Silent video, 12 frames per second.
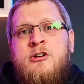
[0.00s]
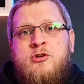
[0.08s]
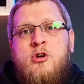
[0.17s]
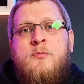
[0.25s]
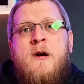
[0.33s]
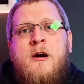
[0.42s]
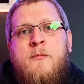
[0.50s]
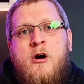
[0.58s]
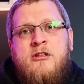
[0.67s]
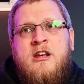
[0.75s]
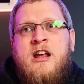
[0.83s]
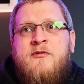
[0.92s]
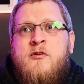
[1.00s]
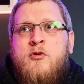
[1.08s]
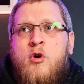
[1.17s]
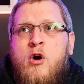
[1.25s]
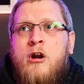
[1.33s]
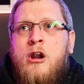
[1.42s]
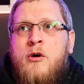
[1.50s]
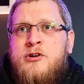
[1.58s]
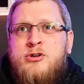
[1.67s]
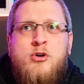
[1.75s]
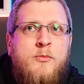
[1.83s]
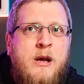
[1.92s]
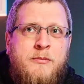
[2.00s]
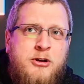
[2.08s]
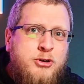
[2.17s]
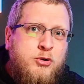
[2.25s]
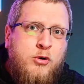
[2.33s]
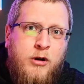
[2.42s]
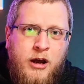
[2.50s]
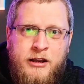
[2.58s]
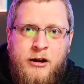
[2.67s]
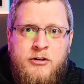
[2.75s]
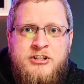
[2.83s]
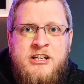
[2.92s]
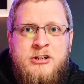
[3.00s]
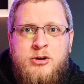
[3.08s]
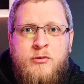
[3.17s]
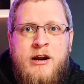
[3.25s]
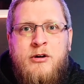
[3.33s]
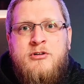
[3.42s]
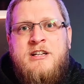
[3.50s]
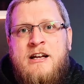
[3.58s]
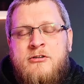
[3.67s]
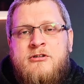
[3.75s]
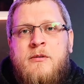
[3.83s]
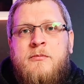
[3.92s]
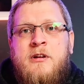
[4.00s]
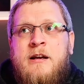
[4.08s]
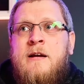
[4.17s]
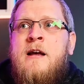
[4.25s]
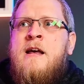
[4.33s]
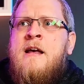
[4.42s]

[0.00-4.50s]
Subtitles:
do bear in mind that if you've got a lower score, maybe you score like 6 or 8 or 10 or something,